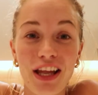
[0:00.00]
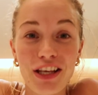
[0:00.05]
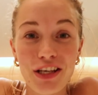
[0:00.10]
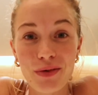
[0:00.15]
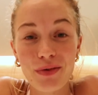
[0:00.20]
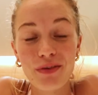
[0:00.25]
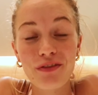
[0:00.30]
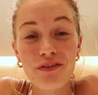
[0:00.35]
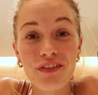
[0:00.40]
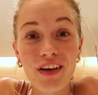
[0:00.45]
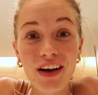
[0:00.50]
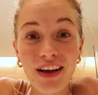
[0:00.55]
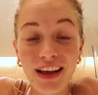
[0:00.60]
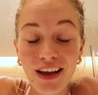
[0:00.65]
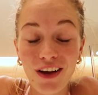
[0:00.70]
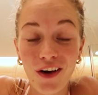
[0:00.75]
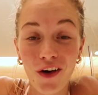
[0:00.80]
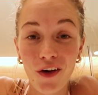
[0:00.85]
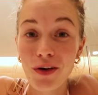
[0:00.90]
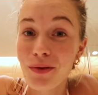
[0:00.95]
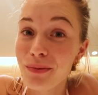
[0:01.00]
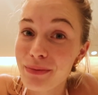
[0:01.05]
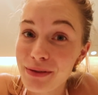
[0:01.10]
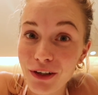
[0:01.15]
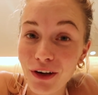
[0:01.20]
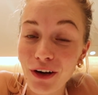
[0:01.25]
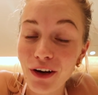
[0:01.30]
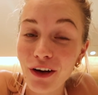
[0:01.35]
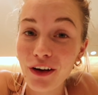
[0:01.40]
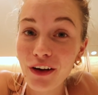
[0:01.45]
And you would fucking hope
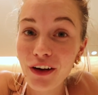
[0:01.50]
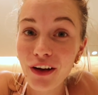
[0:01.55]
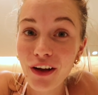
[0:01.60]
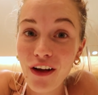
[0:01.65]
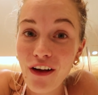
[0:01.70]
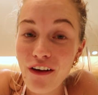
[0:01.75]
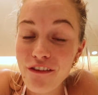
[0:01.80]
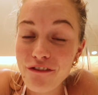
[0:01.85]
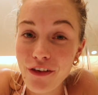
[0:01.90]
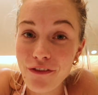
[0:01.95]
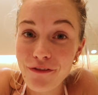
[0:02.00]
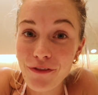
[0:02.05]
so for